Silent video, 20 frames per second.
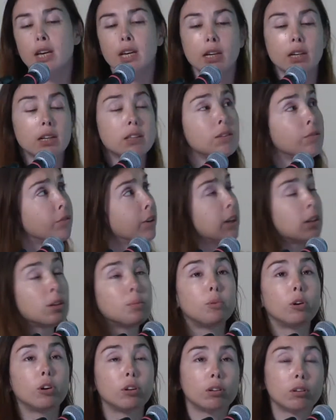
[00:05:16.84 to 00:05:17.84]
It's
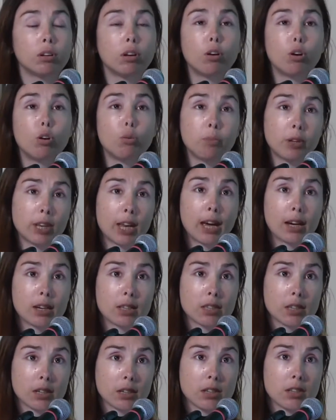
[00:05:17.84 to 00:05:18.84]
available, open
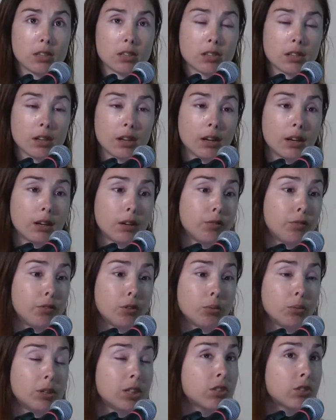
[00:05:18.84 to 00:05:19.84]
access,
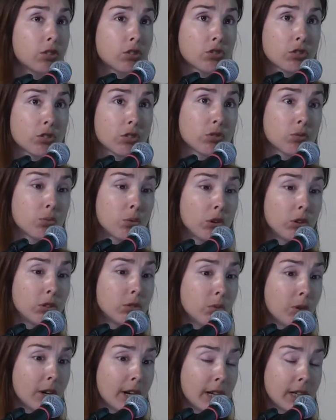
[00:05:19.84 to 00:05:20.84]
for researchers
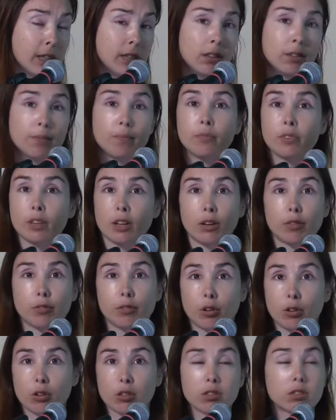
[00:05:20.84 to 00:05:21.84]
worldwide. Of
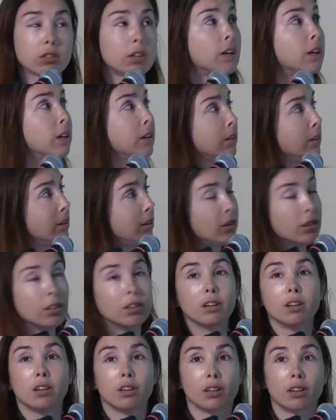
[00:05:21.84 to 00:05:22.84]
course,
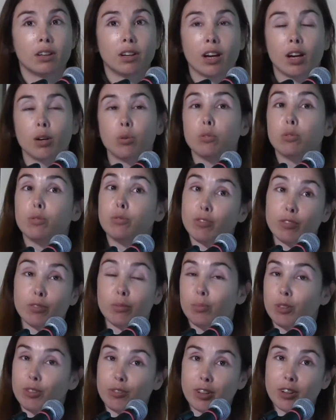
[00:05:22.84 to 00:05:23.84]
I would
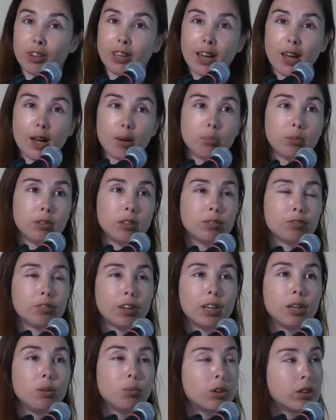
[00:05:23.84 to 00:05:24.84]
be very happy if
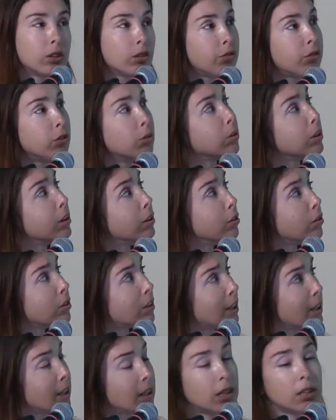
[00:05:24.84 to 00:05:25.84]
any one of you had
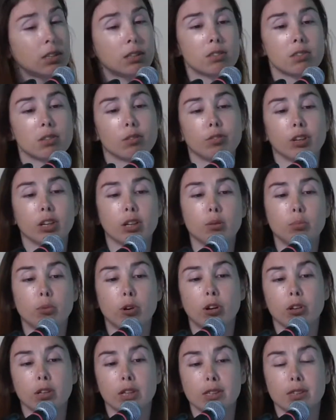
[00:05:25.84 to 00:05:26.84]
looked at it. It's
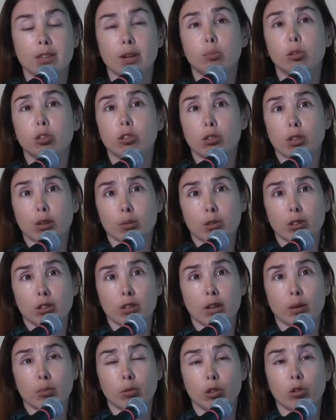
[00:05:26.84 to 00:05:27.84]
available at
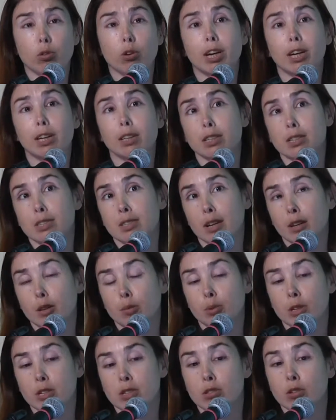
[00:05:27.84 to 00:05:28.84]

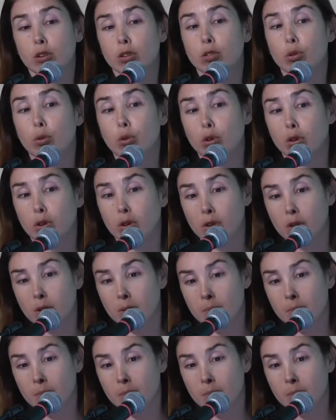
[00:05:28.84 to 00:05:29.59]
www.alsdatabase.org.